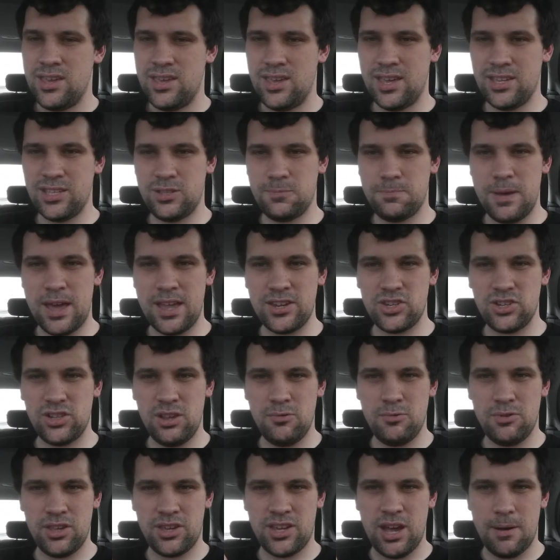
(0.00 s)
especially
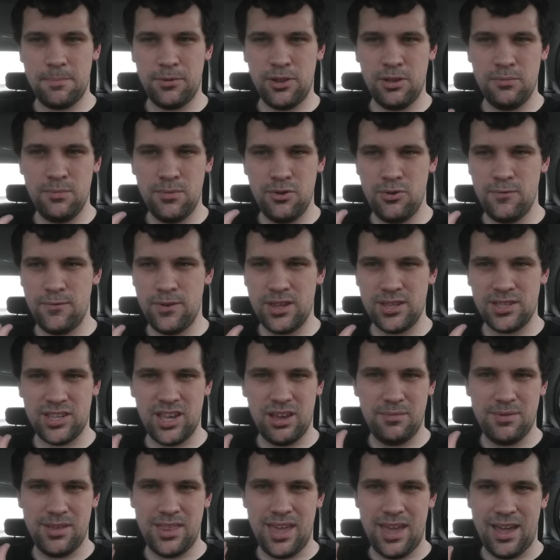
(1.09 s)
with a couple of movies
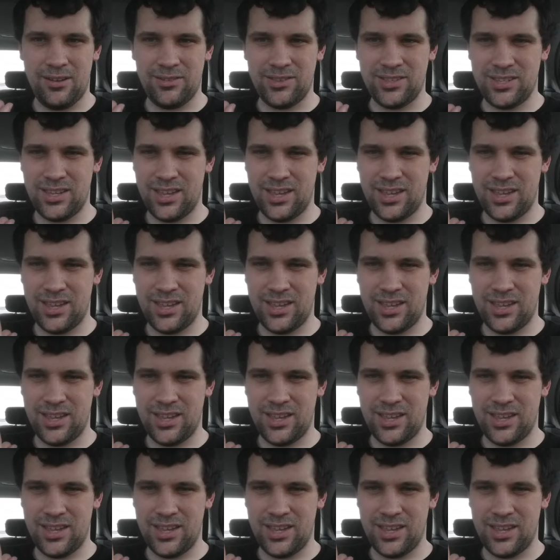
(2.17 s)
coming out.